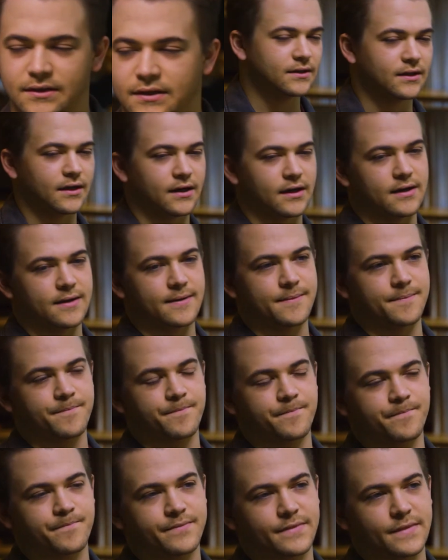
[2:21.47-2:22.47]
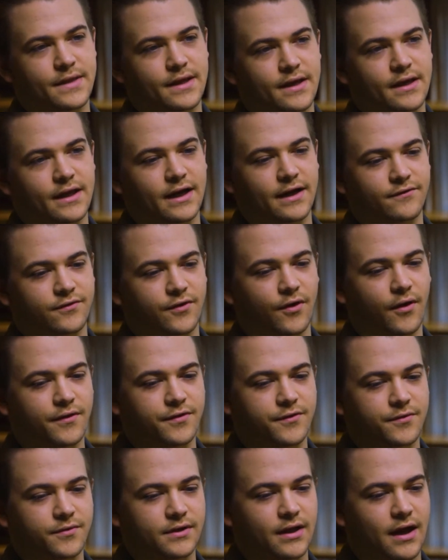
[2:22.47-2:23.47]
And I've gone
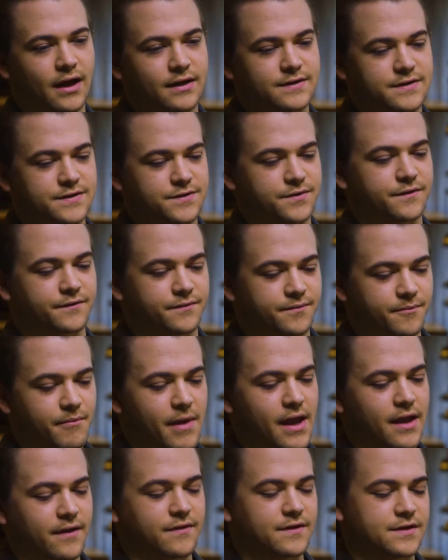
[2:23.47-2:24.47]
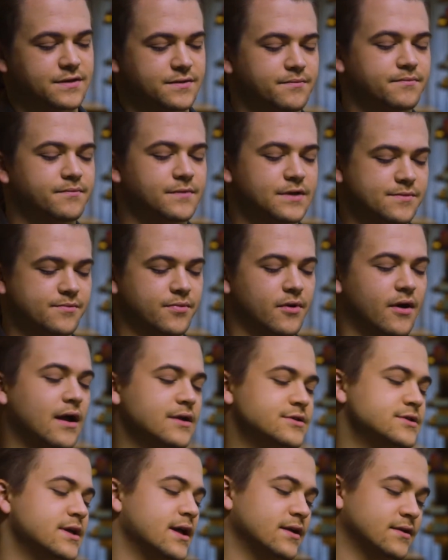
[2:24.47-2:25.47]
through a lot to sort of make this
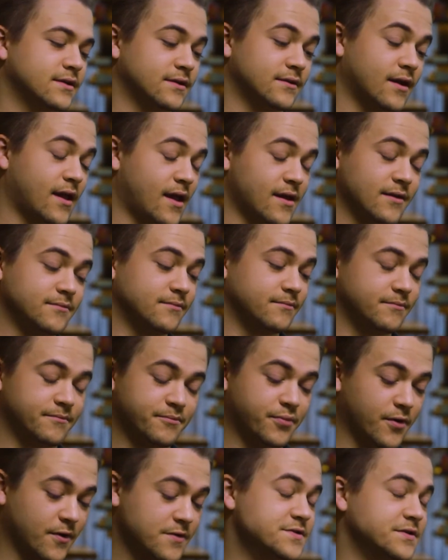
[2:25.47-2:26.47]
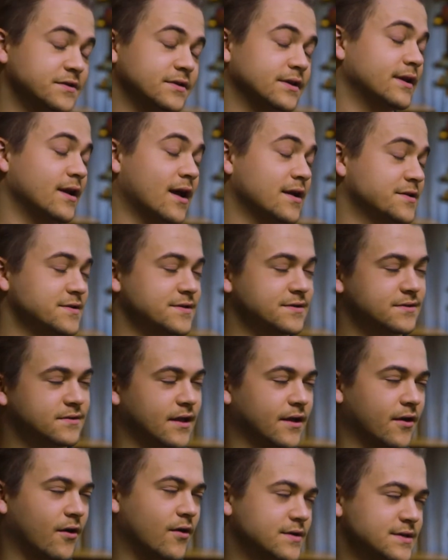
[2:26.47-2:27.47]
project, and personally, not just
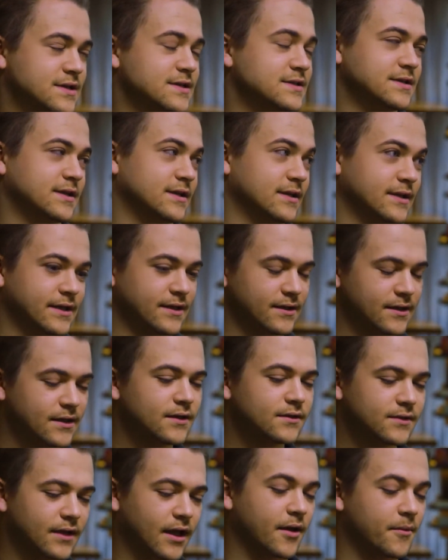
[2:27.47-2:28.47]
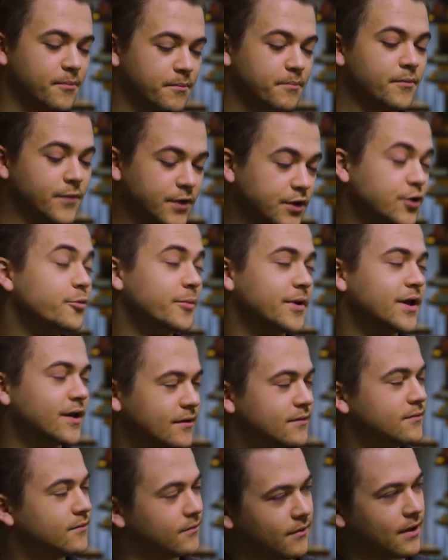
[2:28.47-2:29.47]
like artistically, like
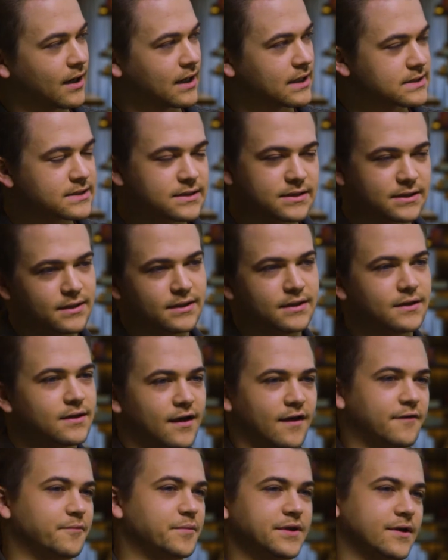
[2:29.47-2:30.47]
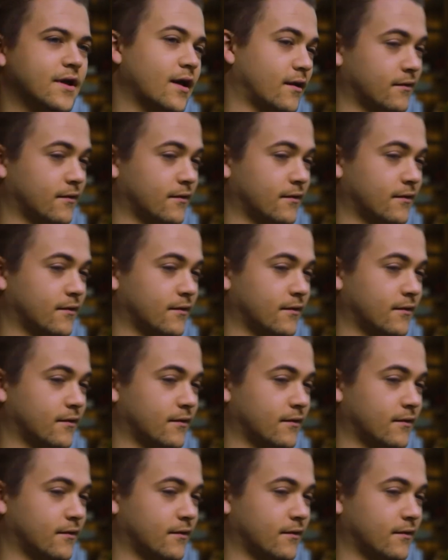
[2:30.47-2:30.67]
human-wise. I've been kind